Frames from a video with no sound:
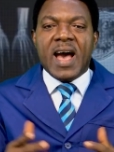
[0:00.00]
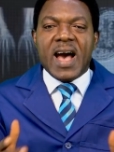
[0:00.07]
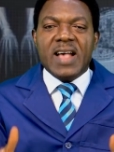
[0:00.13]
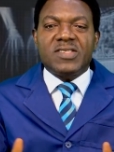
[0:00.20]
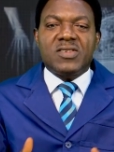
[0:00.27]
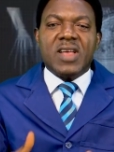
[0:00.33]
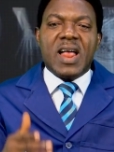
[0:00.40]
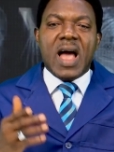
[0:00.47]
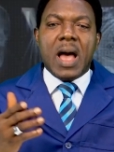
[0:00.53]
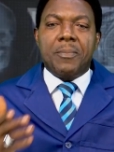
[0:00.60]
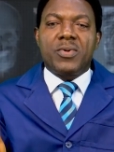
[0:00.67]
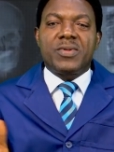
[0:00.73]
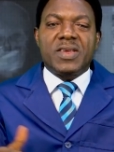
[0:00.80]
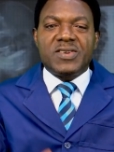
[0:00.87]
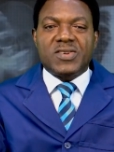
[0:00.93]
Arterial
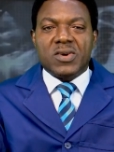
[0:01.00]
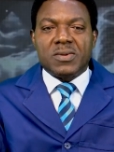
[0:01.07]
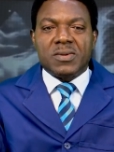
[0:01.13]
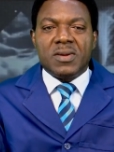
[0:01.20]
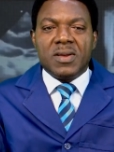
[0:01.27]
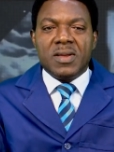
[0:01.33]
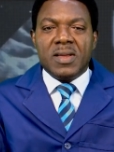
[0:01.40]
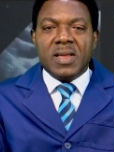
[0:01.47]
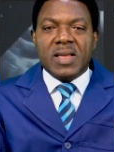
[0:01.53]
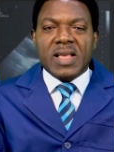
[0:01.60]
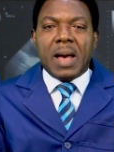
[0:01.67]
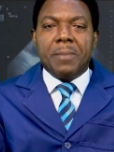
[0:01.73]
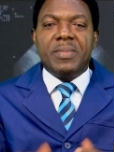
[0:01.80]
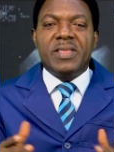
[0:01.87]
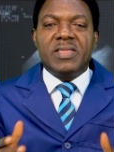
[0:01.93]
hypertension
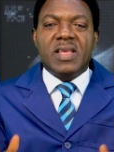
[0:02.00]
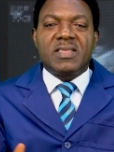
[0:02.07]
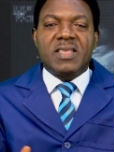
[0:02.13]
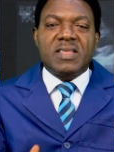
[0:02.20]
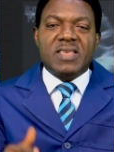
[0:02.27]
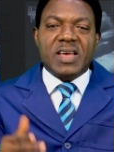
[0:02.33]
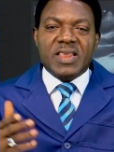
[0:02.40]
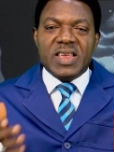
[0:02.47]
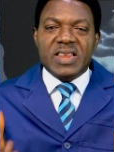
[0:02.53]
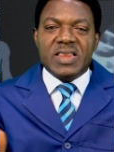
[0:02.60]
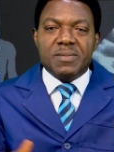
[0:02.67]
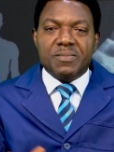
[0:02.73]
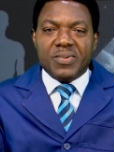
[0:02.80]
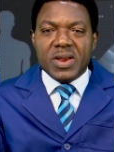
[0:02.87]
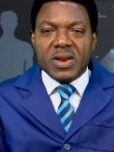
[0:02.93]
can be dictated in
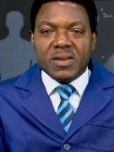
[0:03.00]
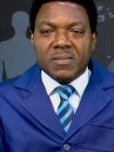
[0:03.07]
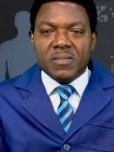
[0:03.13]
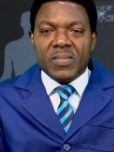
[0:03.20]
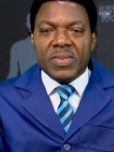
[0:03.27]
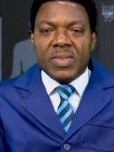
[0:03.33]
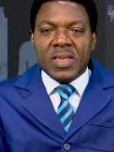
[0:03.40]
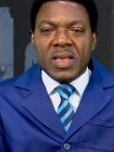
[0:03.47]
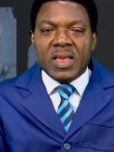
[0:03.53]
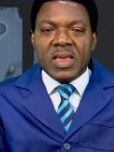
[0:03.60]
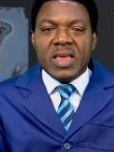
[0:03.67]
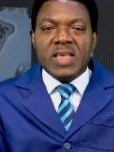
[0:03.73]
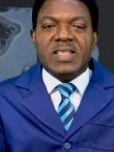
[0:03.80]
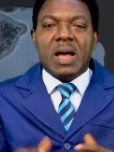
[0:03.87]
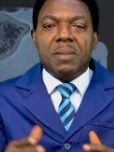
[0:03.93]
the brain.
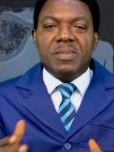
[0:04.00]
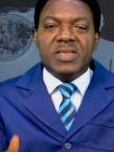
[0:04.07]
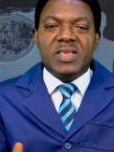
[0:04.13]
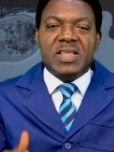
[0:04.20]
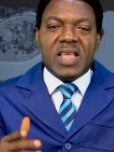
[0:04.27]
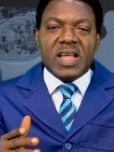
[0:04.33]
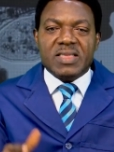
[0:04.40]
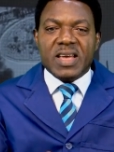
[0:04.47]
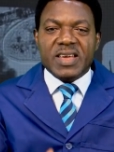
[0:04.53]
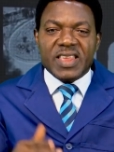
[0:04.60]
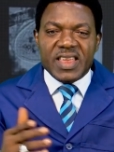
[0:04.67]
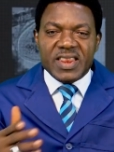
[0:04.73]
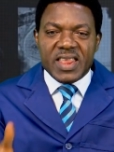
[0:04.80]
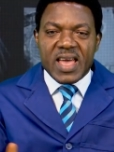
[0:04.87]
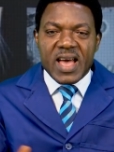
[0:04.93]
It can be dictated
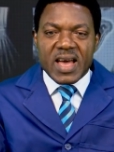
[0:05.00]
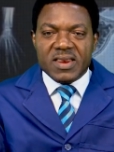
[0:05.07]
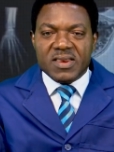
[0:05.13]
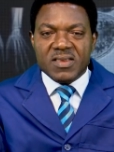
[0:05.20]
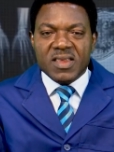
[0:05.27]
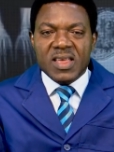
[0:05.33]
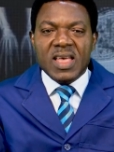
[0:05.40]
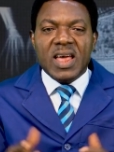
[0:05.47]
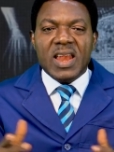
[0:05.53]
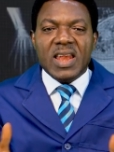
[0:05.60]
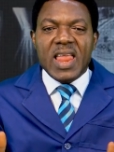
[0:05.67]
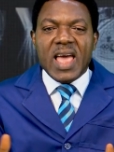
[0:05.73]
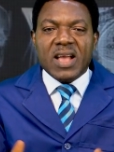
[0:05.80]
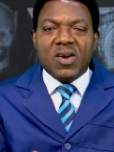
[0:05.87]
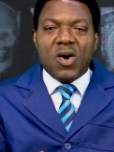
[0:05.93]
in the hand,
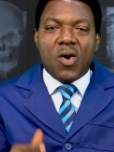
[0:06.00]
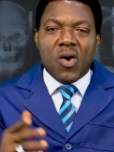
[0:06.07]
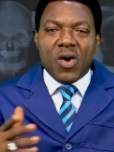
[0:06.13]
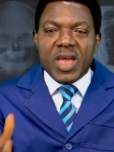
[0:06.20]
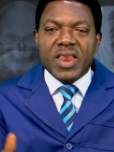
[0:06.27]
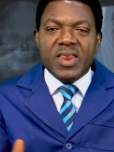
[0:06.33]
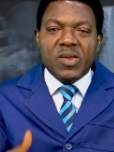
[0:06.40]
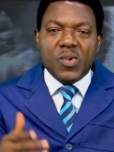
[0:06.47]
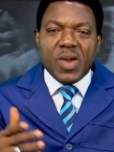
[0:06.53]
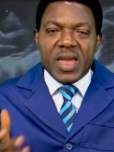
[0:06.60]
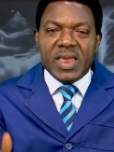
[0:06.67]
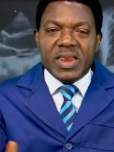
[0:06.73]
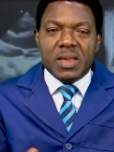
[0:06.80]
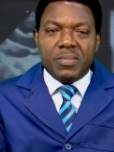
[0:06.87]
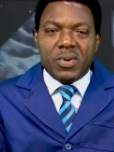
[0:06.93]
leg, or anywhere
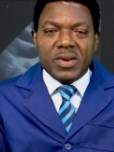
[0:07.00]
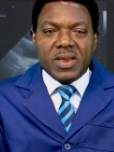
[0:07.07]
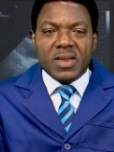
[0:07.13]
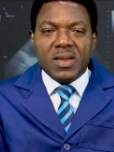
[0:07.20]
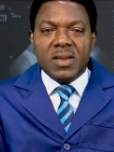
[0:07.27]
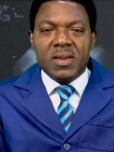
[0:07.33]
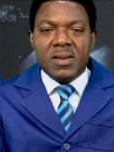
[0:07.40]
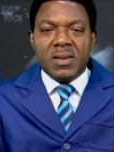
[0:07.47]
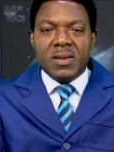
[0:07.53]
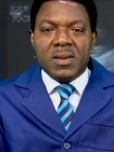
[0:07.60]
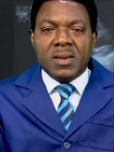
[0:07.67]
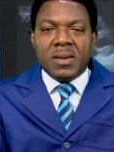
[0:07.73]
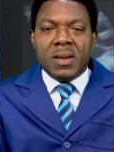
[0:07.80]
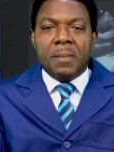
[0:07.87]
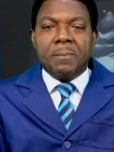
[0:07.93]
in the body.
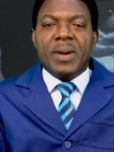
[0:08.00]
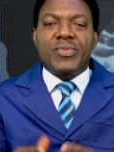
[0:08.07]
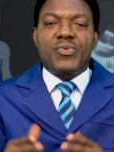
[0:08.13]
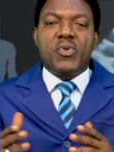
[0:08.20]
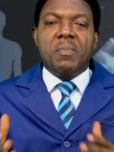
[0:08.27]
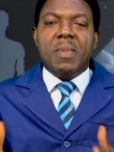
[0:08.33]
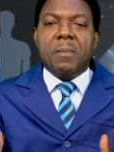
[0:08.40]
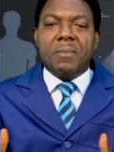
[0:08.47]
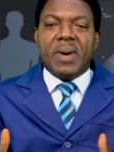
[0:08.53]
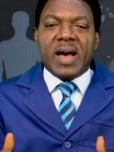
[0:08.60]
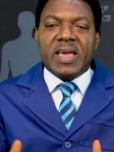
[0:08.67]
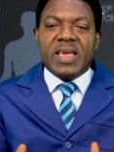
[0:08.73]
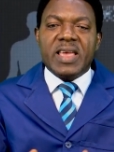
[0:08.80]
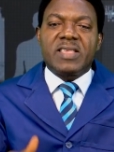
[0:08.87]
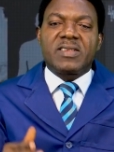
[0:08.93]
But remember,
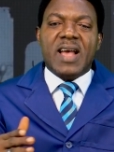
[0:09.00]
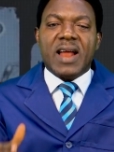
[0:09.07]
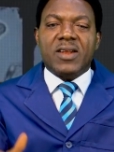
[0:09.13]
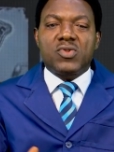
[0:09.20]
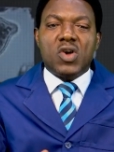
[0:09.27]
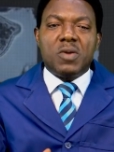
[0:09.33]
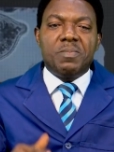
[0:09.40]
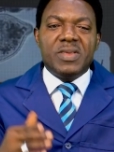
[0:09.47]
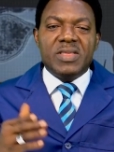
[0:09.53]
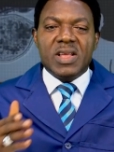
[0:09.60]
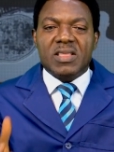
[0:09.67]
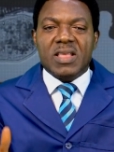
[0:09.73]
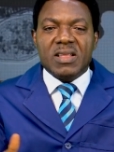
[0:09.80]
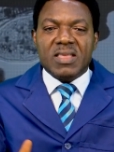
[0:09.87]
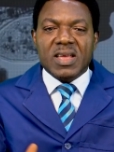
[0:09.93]
it cannot be
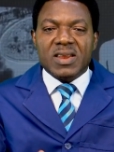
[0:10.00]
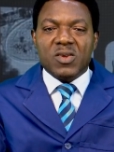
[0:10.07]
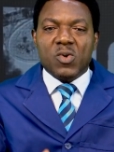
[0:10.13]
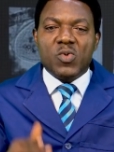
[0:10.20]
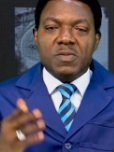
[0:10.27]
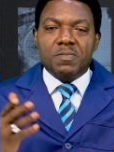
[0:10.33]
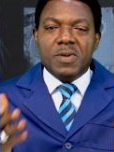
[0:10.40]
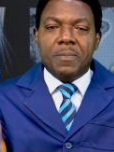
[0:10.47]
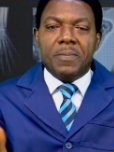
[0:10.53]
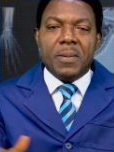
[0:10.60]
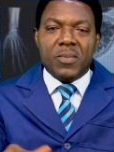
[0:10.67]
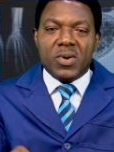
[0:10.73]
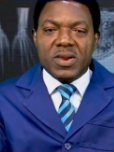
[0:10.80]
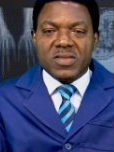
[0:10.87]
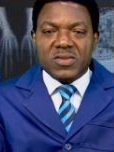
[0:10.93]
dictated with BP
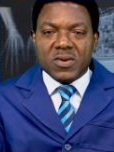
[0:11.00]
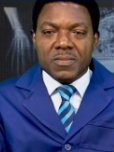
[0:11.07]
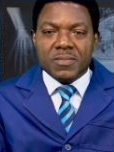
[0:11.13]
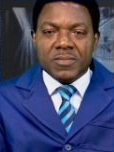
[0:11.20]
monitor.